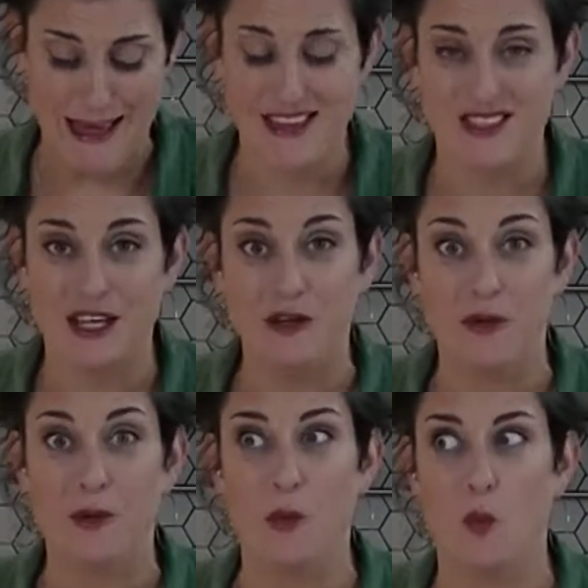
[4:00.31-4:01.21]
asking
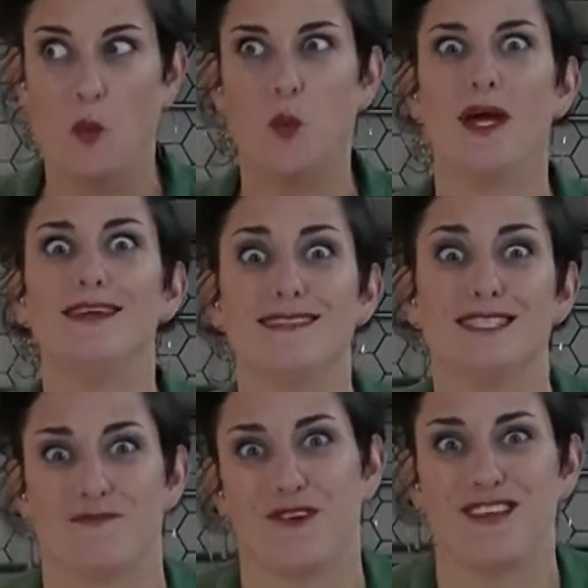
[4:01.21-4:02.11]
you, when is
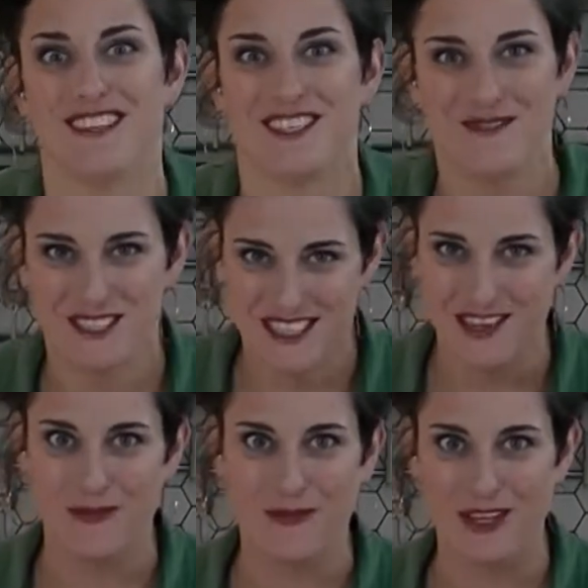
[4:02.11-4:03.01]
this project going to be
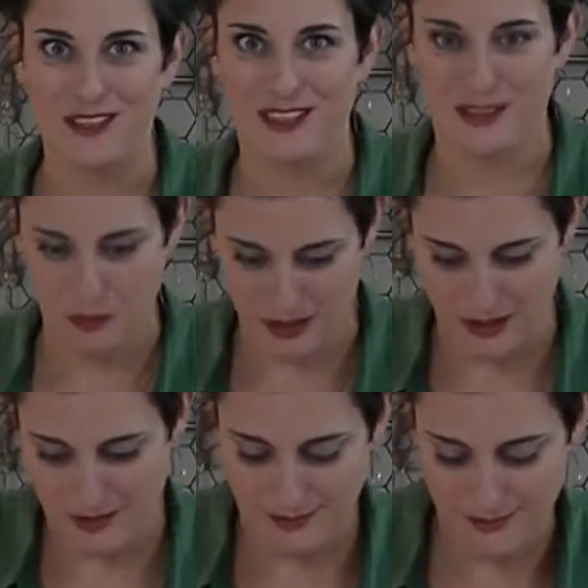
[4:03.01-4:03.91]
done? When can
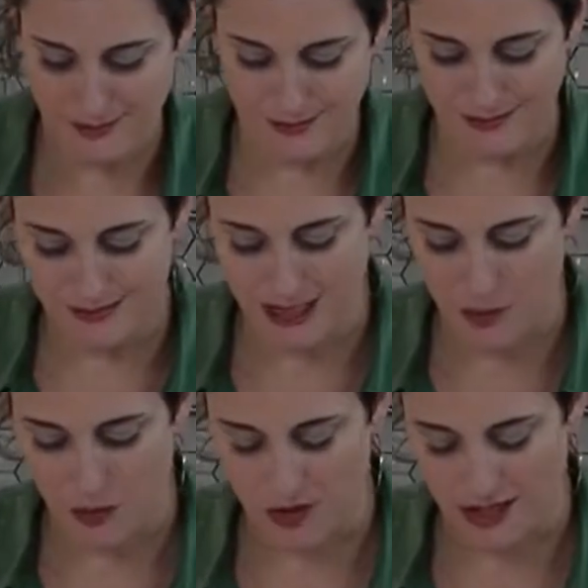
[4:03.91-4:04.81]
we
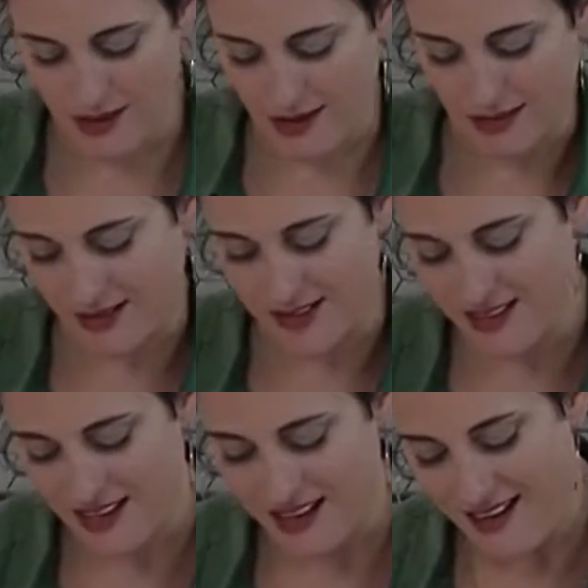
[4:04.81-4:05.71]
keep working on this?
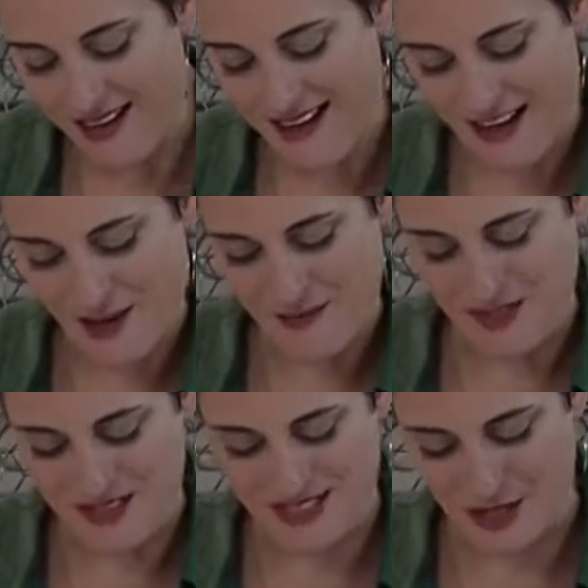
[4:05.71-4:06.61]

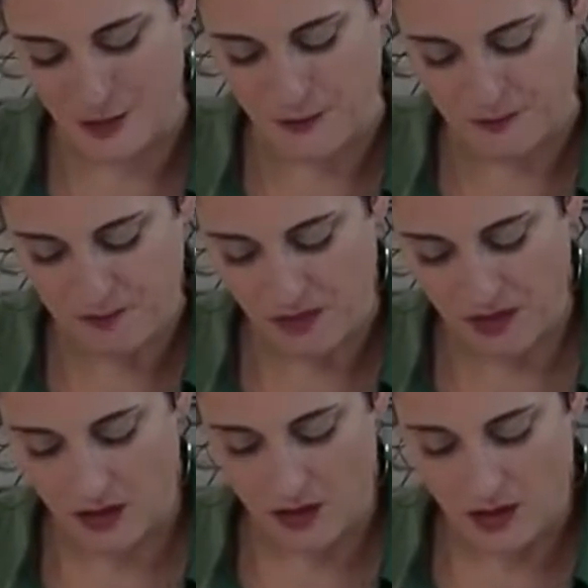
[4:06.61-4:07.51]
So
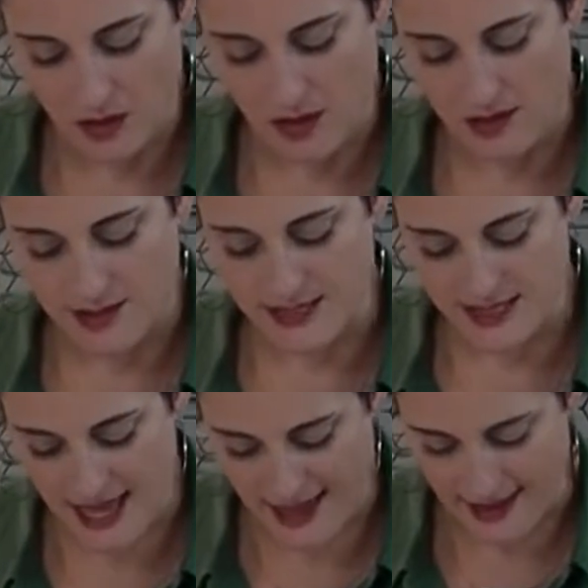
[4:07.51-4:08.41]

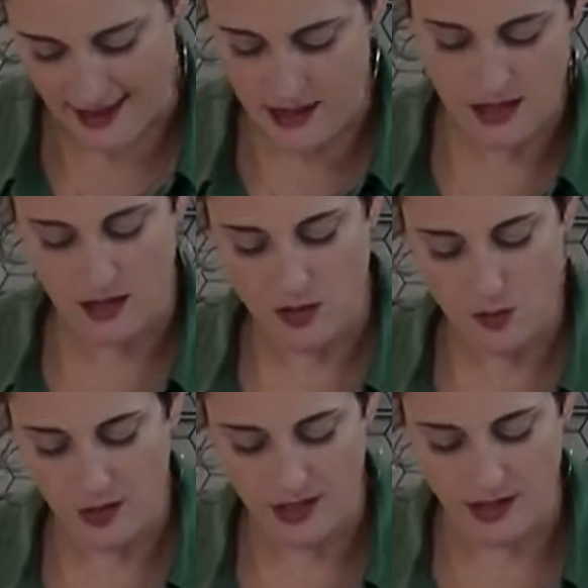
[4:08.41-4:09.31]
instead,
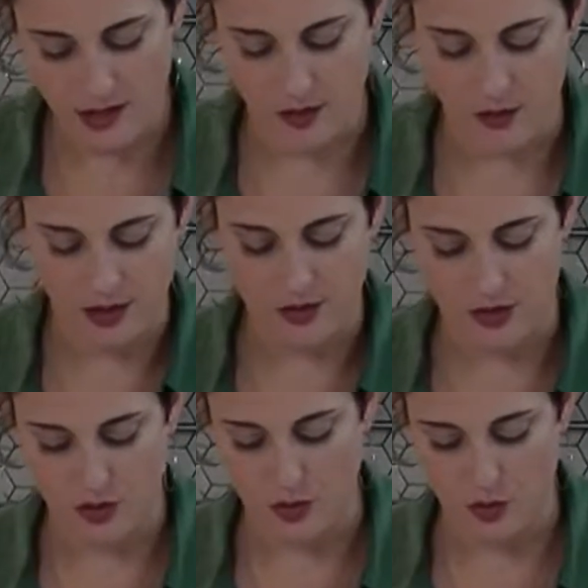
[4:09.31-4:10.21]
we are going
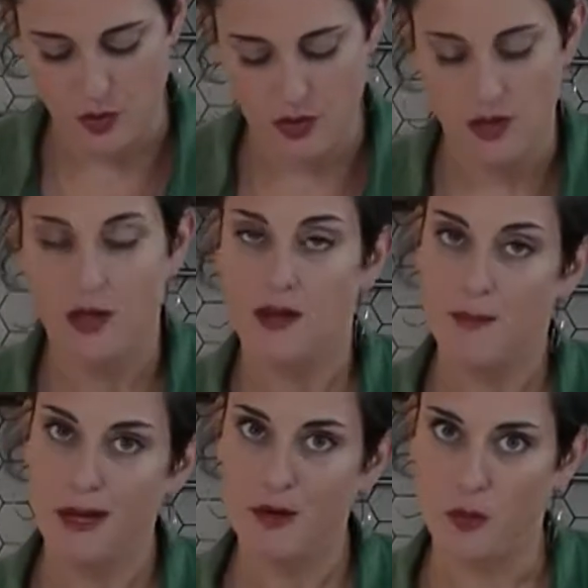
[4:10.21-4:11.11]
to
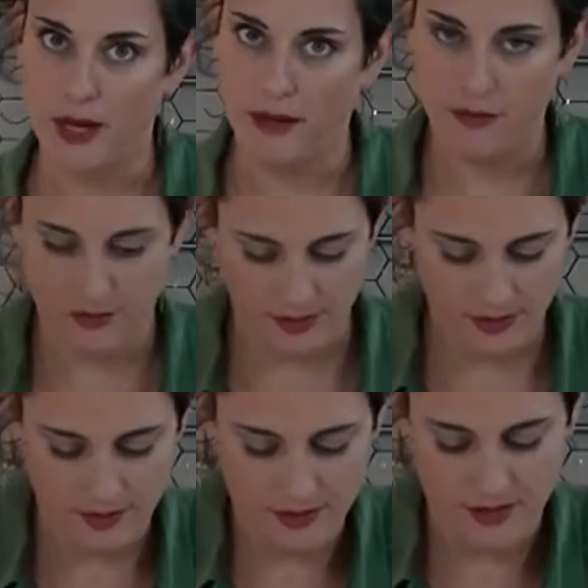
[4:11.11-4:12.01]
microwave
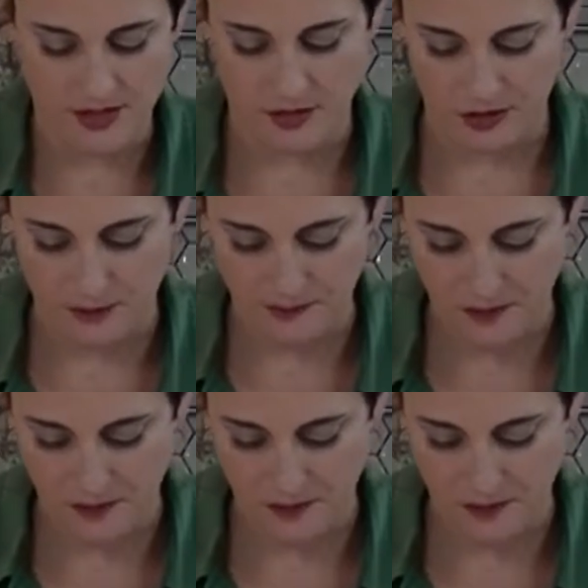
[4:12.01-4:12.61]
the salt dough.